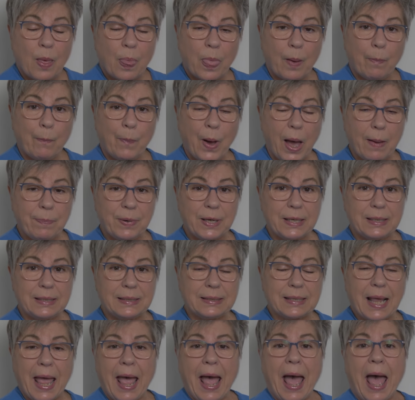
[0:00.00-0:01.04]
The
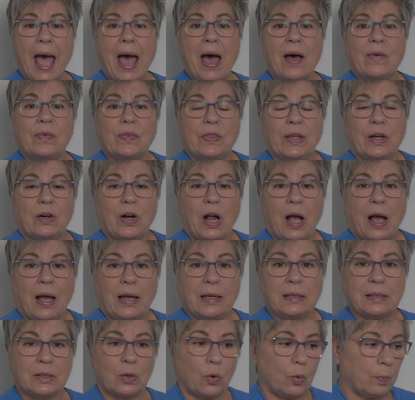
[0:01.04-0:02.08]
puppies have their
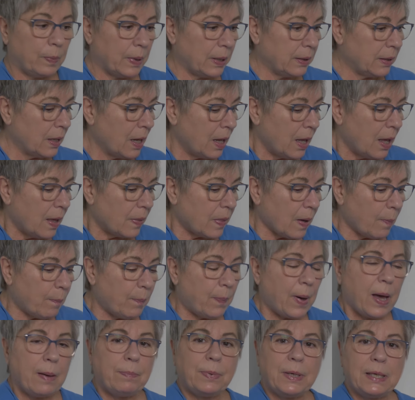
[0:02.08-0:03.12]
eyes open. The
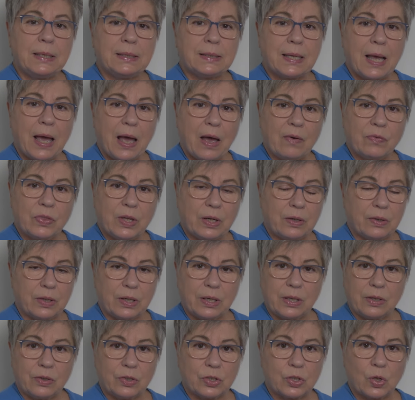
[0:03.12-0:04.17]
puppies have their
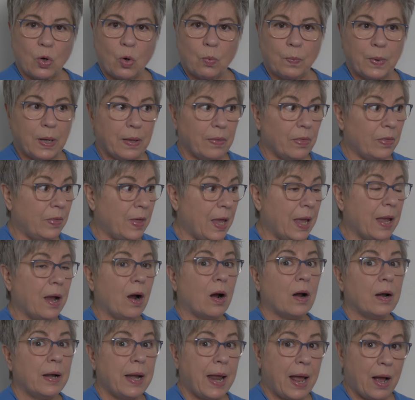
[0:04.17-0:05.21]
ears open. They
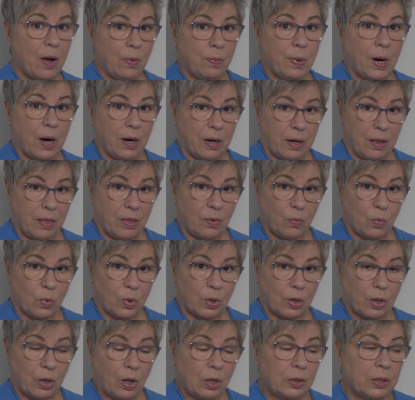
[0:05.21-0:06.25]
are now part of the
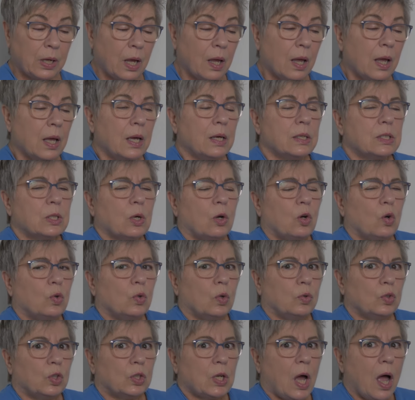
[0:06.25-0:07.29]
world.
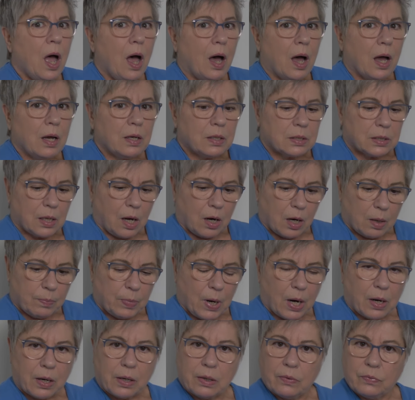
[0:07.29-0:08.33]
So dogs are
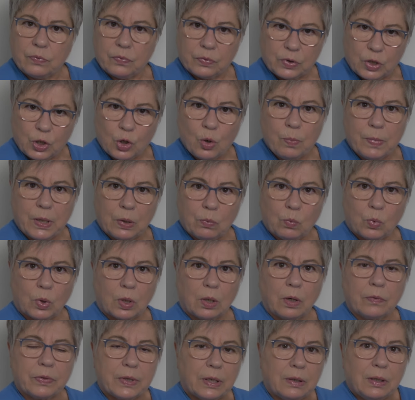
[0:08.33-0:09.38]
part of human
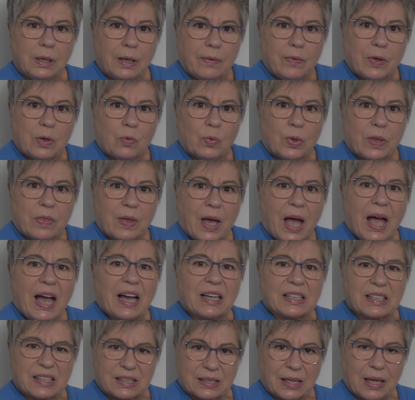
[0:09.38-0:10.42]
world. They're living with
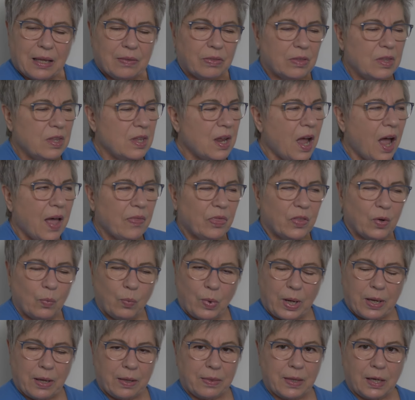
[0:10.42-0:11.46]
us, not the
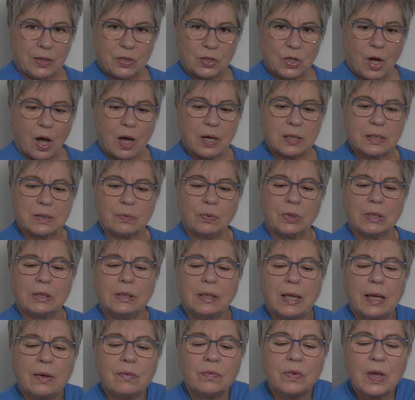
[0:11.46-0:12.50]
way that dogs would
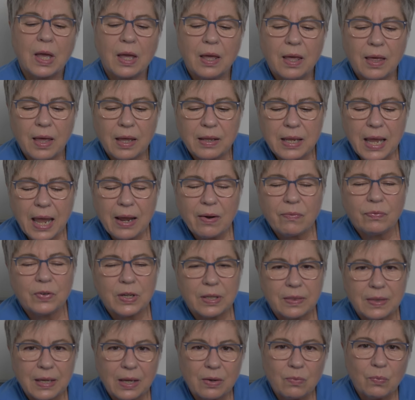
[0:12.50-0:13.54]
live.
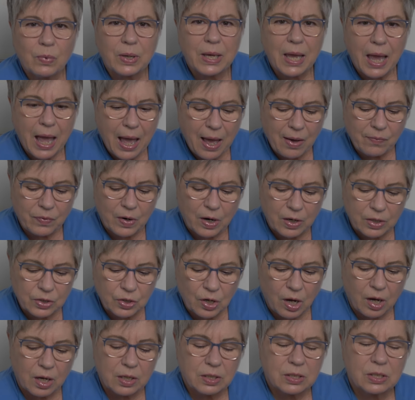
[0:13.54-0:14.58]
Everything we have our
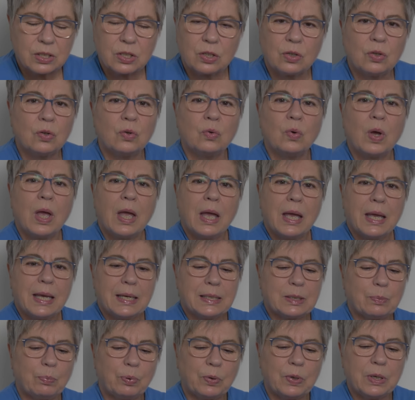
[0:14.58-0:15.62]
dogs do
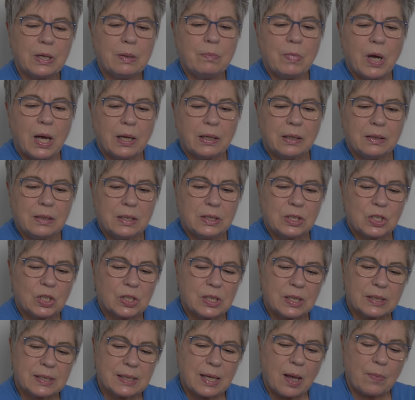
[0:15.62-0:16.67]
is pretty
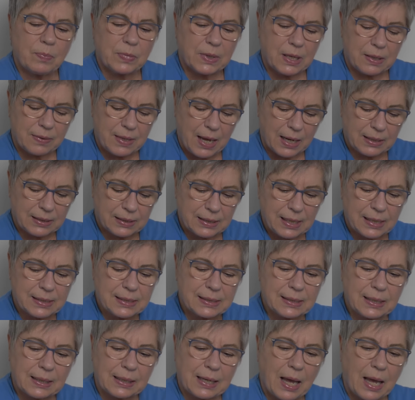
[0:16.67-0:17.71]
much something that
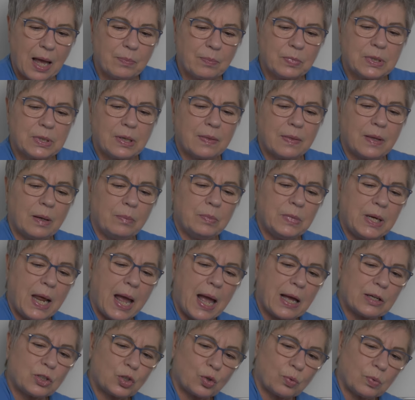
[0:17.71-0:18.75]
doesn't come to them
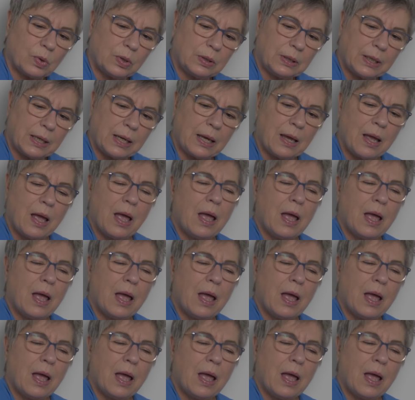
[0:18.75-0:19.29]
naturally.